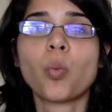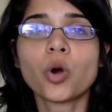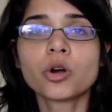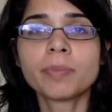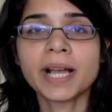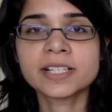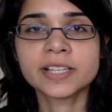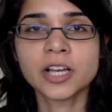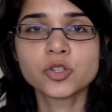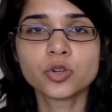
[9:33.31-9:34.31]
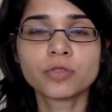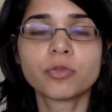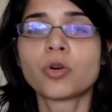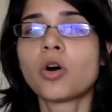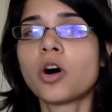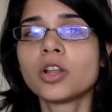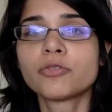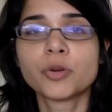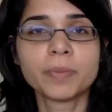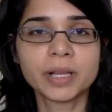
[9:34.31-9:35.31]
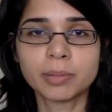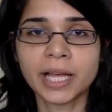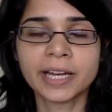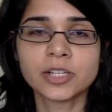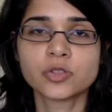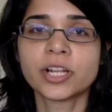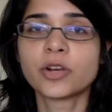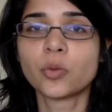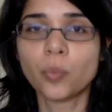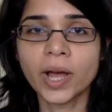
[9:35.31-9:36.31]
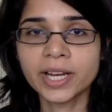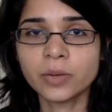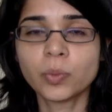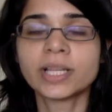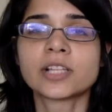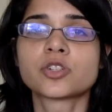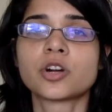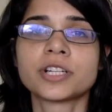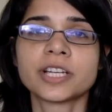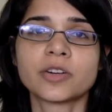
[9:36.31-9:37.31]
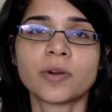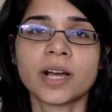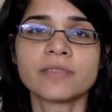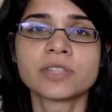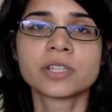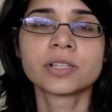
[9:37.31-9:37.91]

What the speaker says: work back schedule for all of your meal planning so that you're ready when that start date arrives.